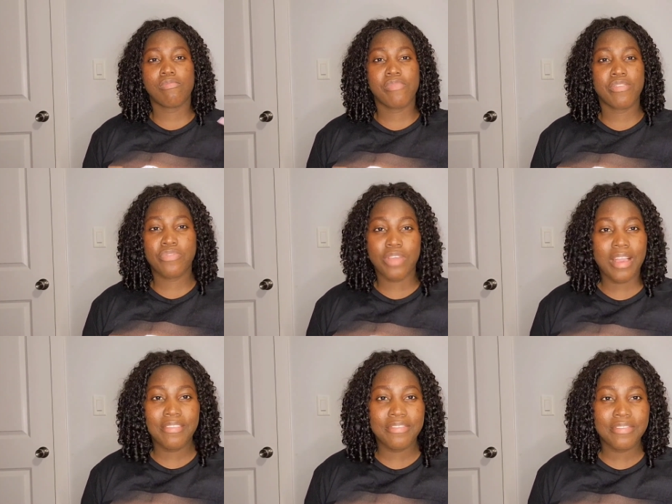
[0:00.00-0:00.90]
if you
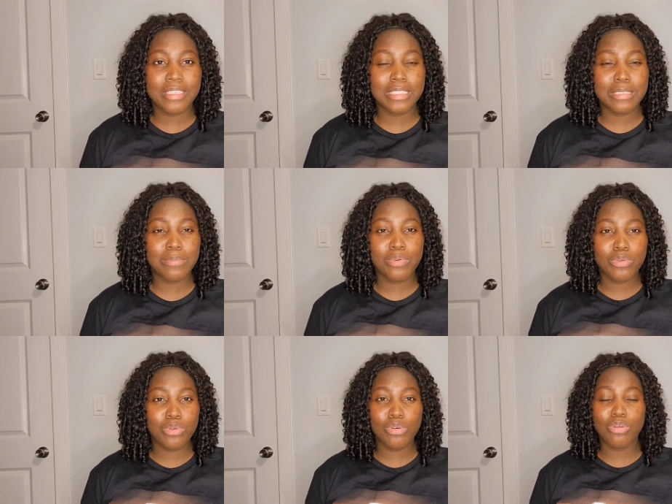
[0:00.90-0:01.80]
have a simple
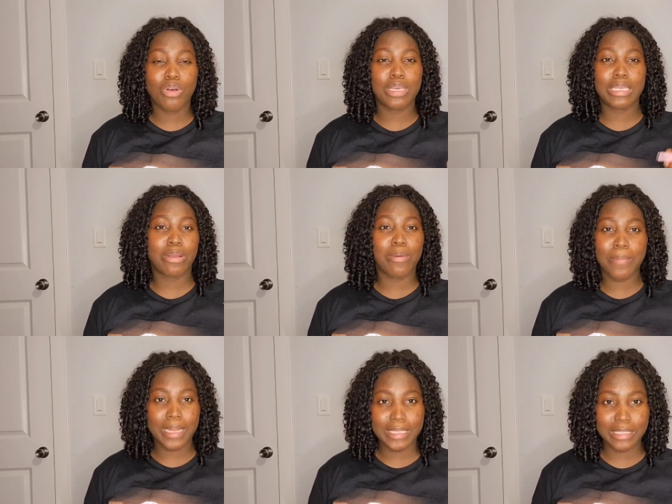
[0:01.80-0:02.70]
or a
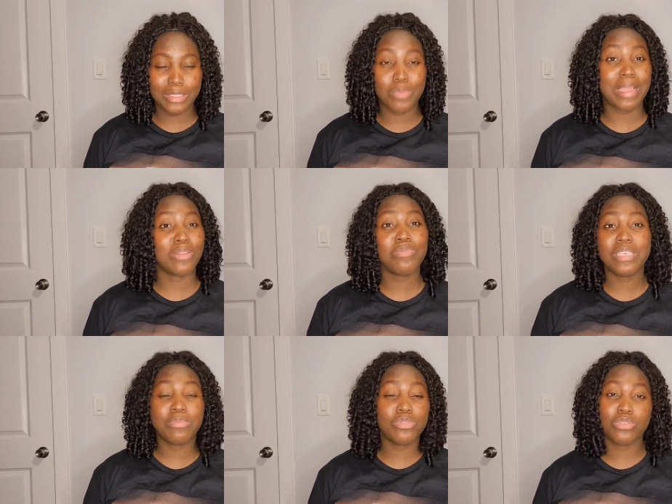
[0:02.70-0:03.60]
complex, you might not be
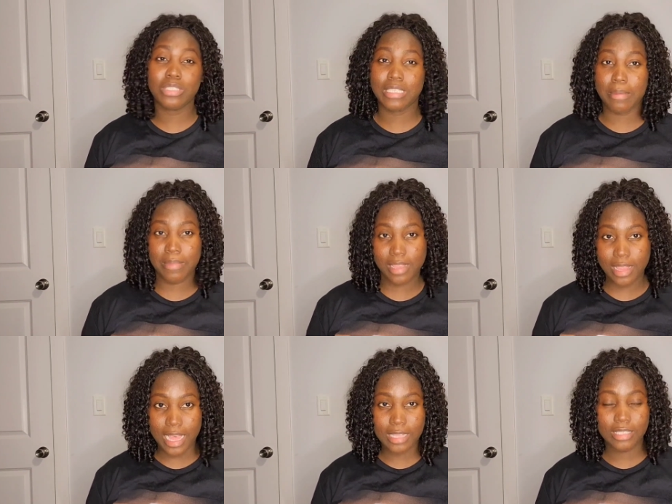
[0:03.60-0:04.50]
able to determine
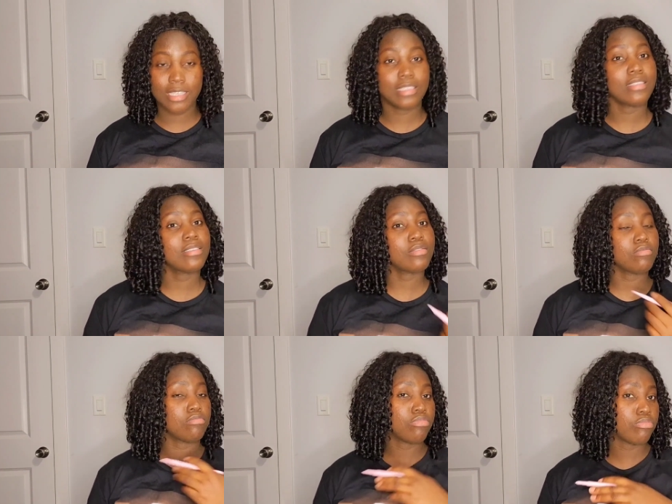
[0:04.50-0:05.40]
that. It is
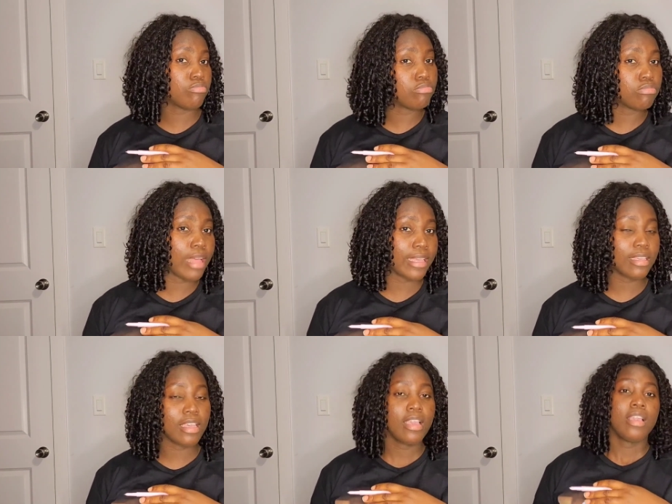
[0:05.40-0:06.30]
like
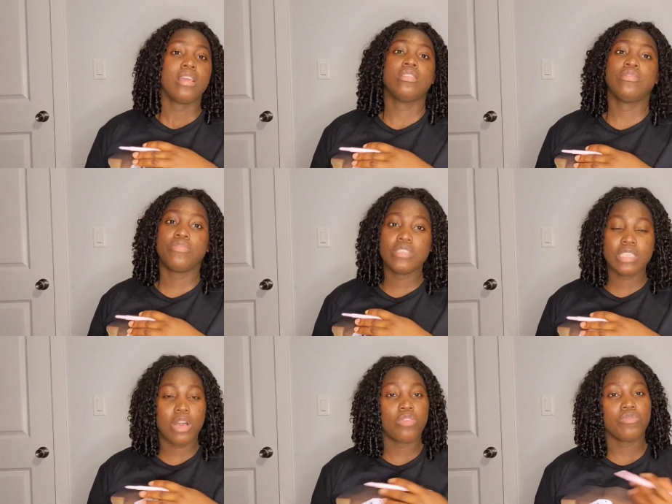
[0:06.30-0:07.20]
the
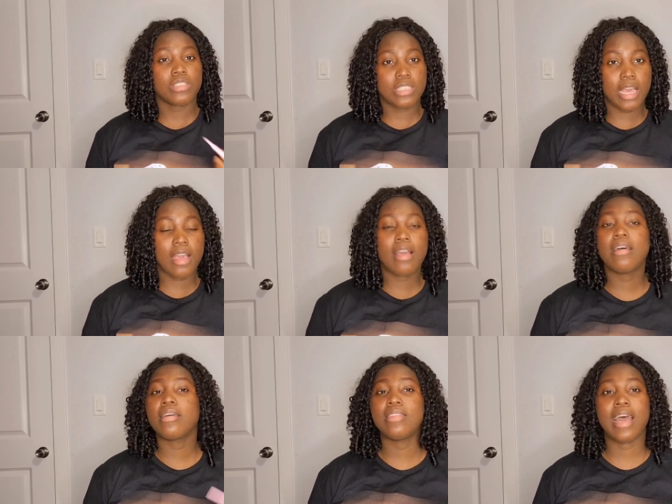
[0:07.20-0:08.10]
visa officer
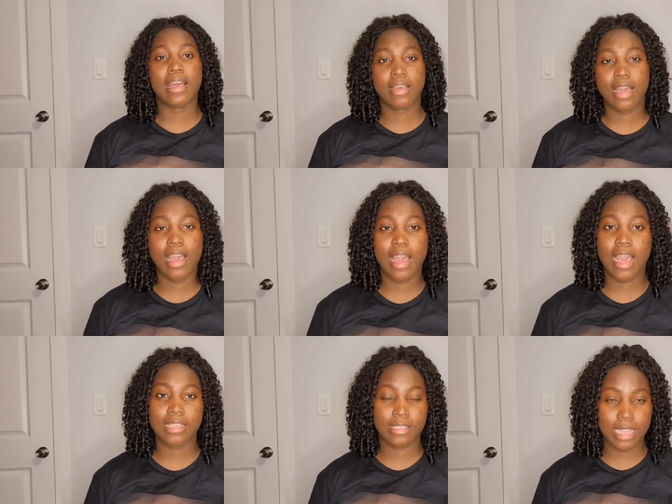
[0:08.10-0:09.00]
that
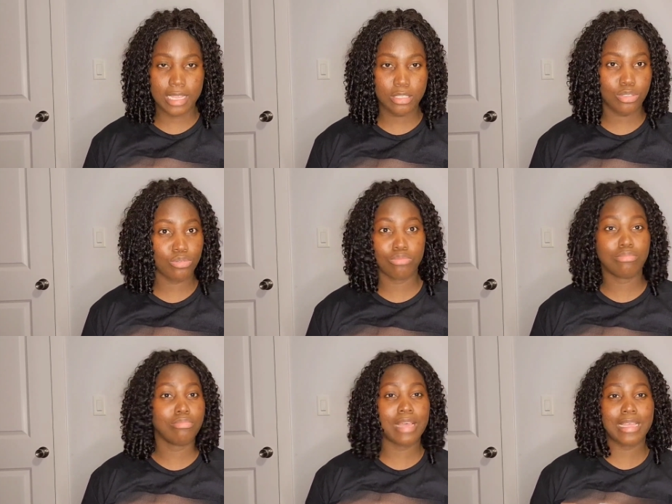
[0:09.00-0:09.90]

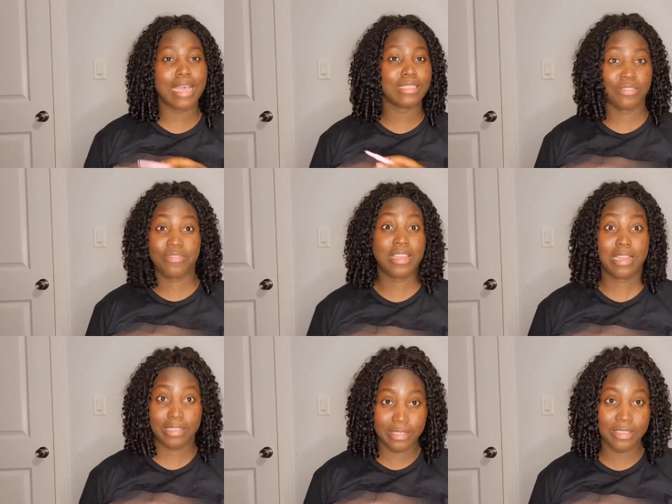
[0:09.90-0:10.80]
that has the
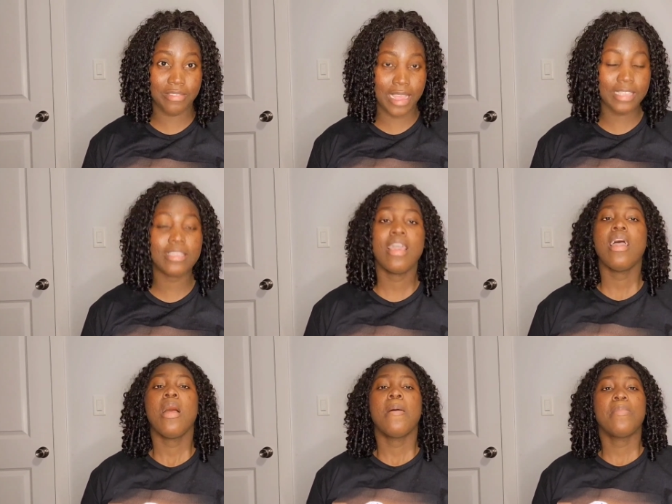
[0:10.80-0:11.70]
final say, right?
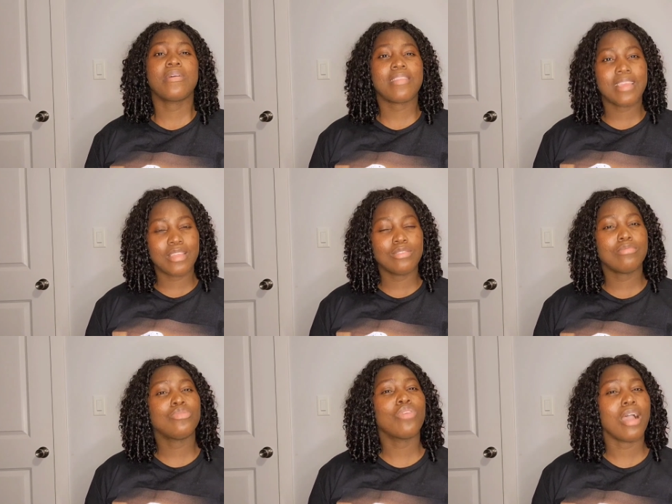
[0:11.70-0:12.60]
But then
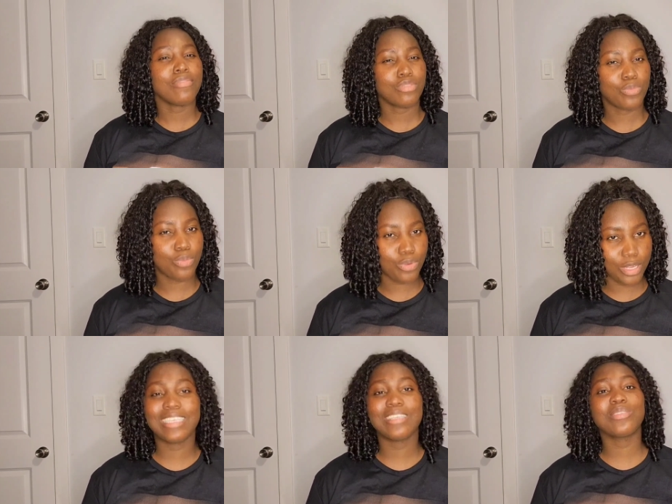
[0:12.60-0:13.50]
you have to pray.
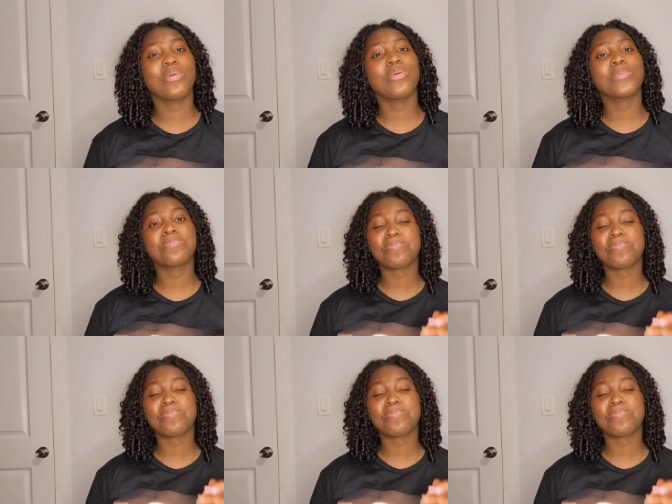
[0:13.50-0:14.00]
So